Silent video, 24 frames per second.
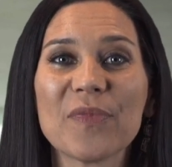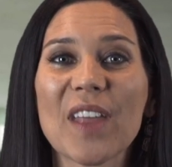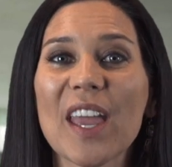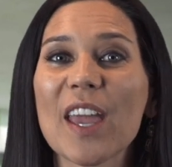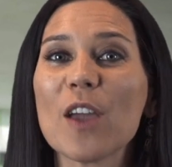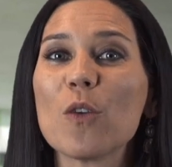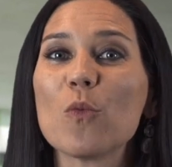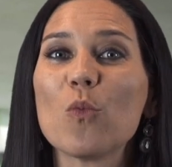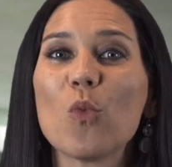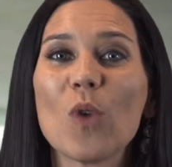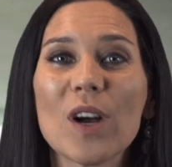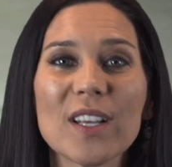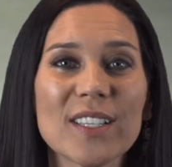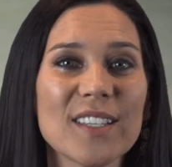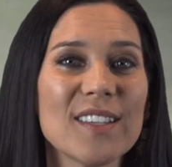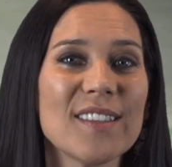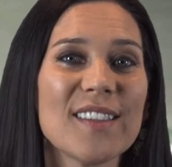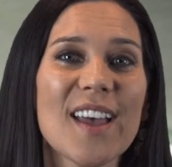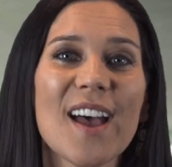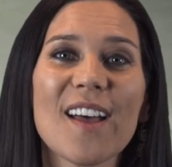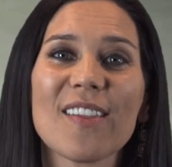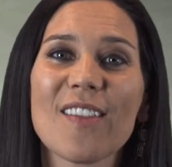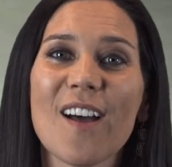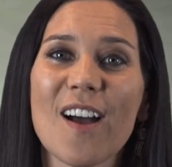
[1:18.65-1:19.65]
It wasn't
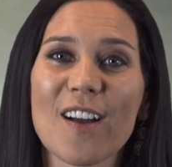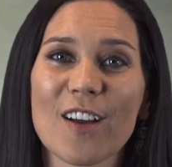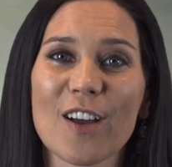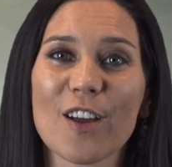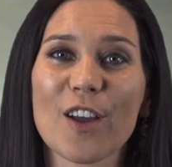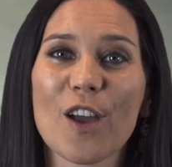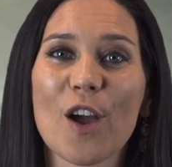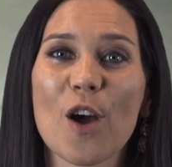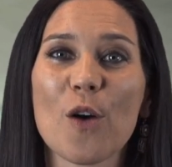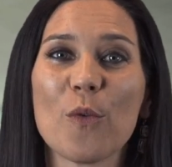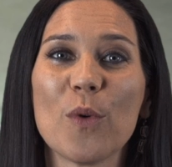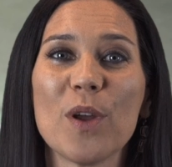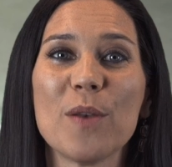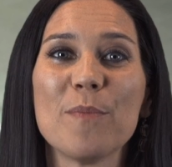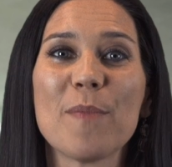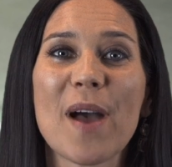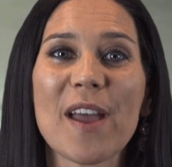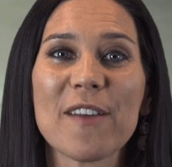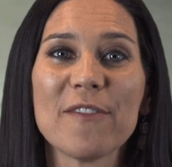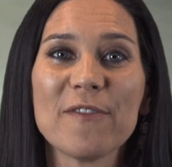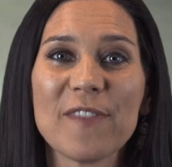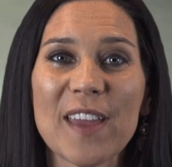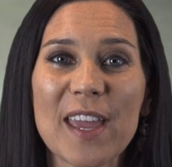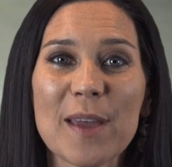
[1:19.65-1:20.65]
that long ago when
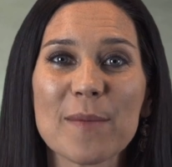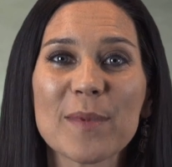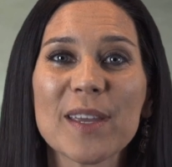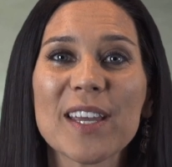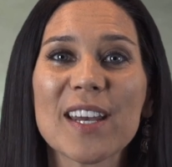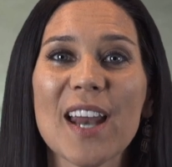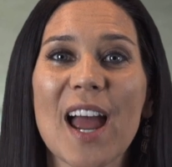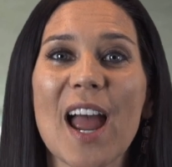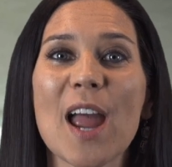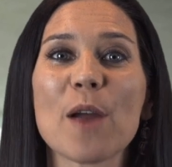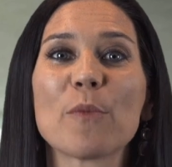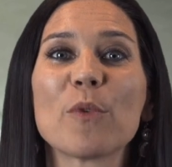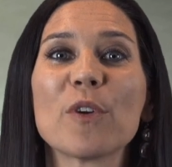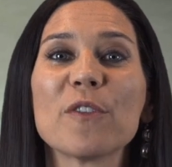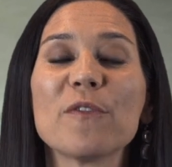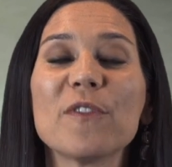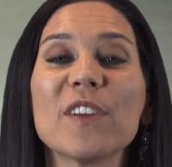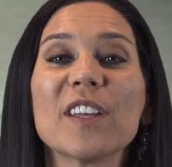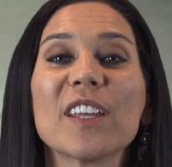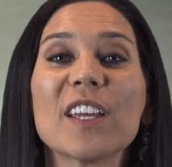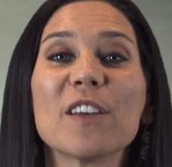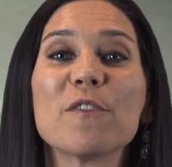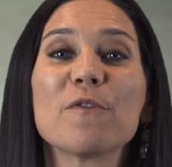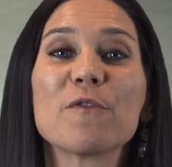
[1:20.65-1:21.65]
my family and I were
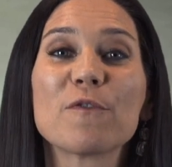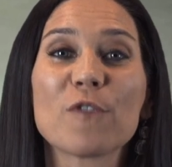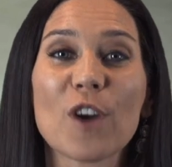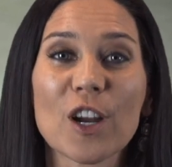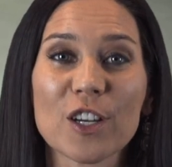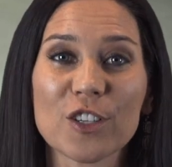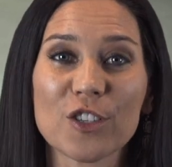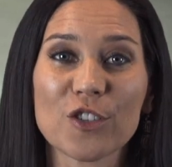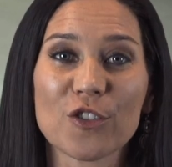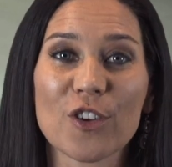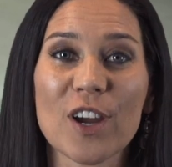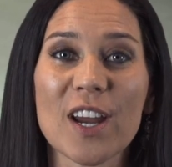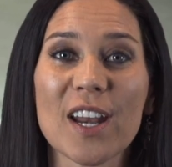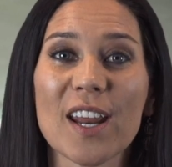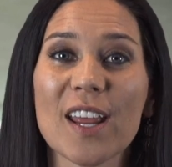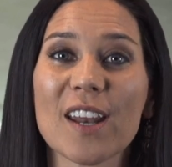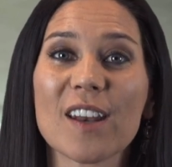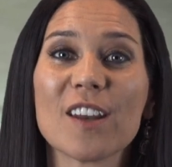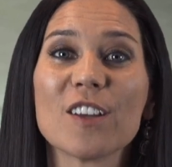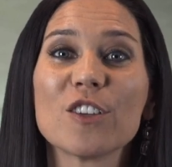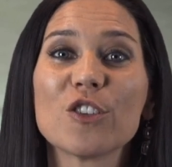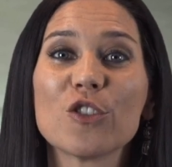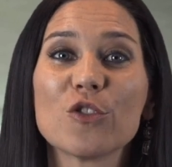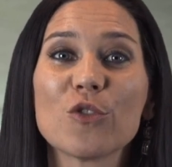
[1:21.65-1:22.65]
feeling
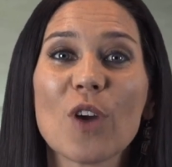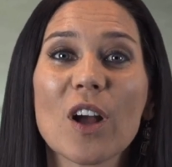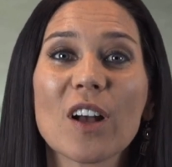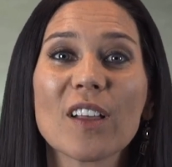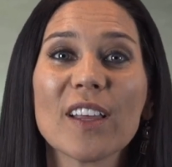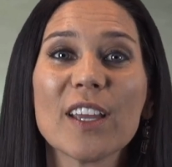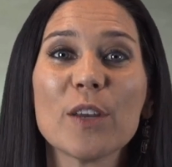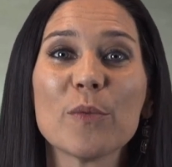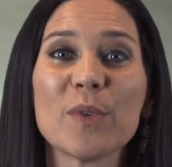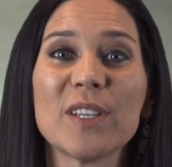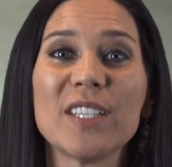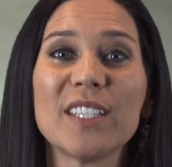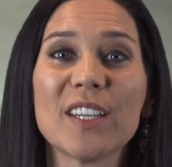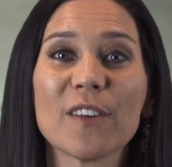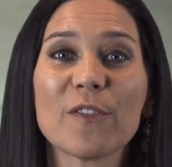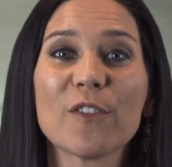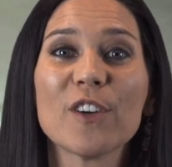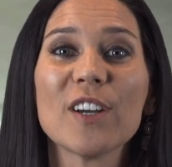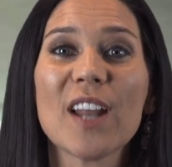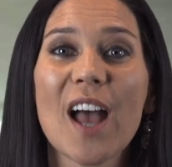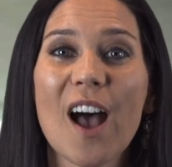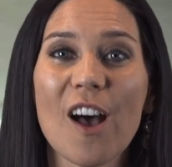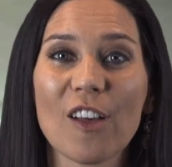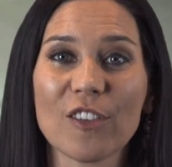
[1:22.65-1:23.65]
frustrated, struggling with
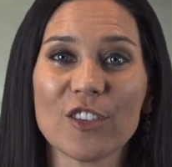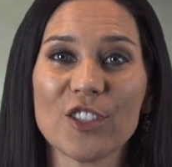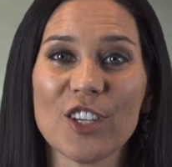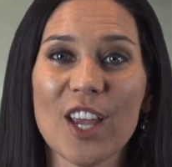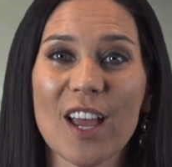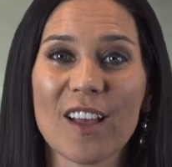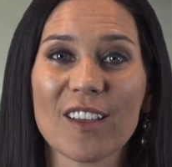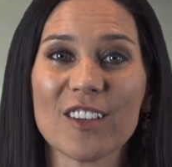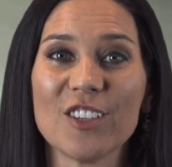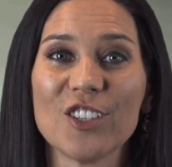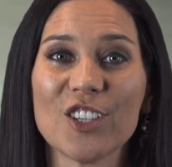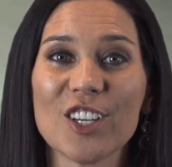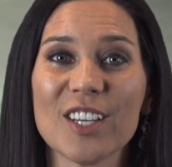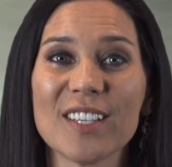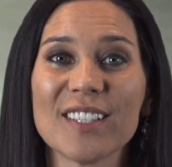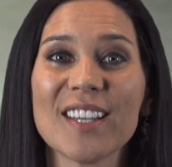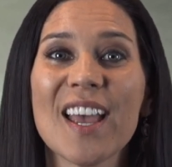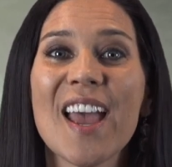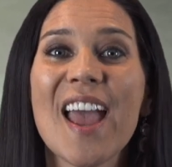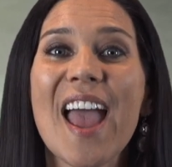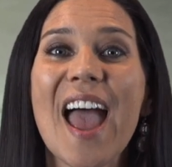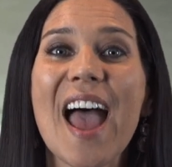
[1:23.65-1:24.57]
different health challenges,